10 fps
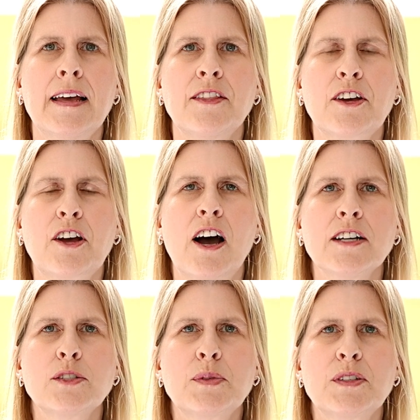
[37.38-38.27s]
The
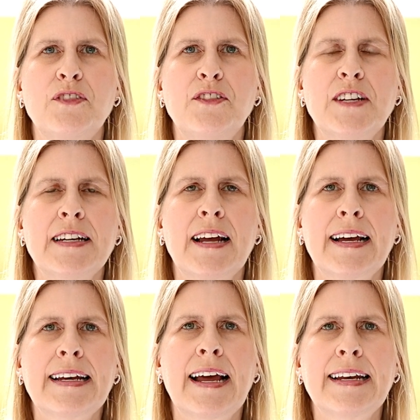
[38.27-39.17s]
cost was
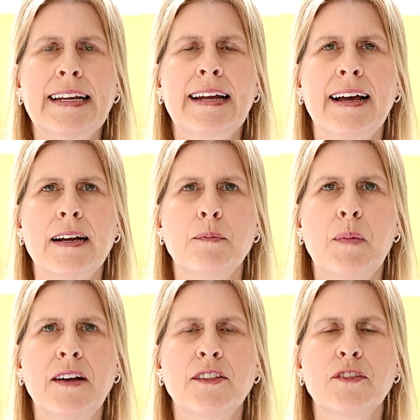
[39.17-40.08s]
$59.99 a
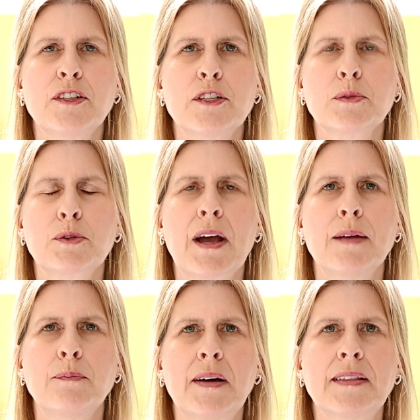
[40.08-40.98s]
month if you
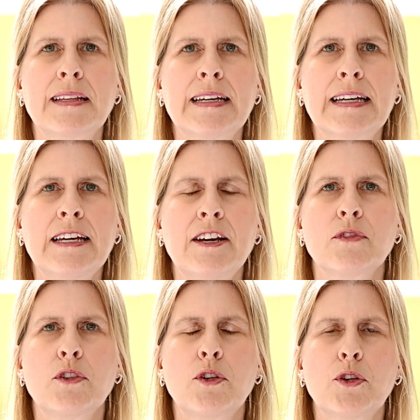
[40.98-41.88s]
subscribe monthly,
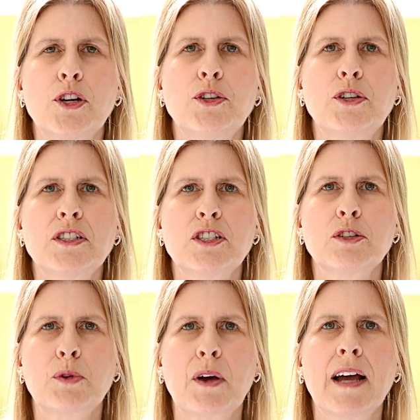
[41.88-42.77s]
or you could
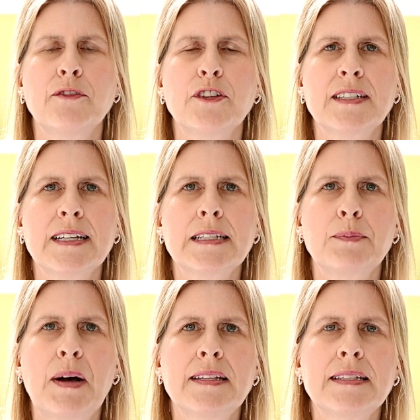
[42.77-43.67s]
subscribe for six
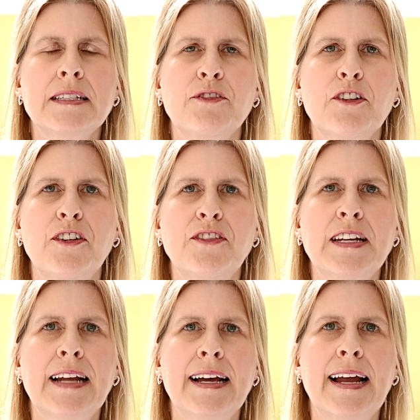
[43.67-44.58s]
months for
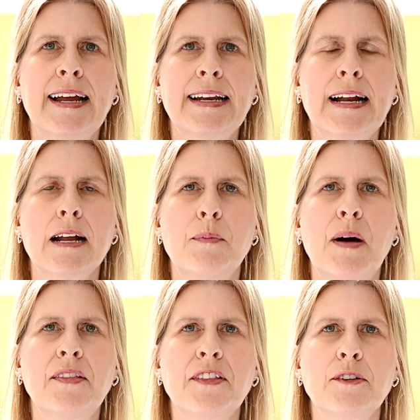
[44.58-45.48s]
$59.99 a
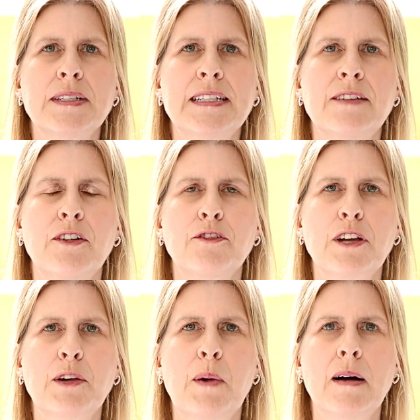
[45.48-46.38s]
month and receive a
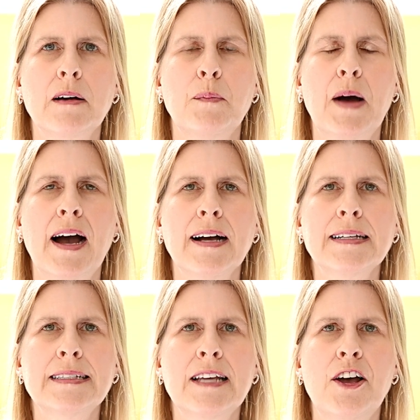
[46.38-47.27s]
free welcome
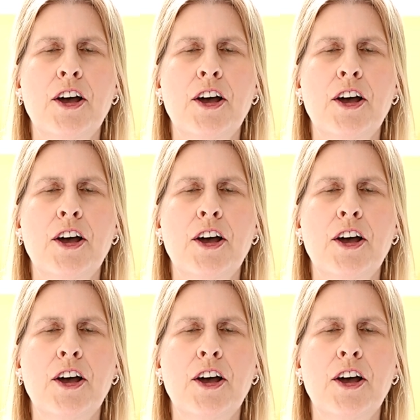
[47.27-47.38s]
box,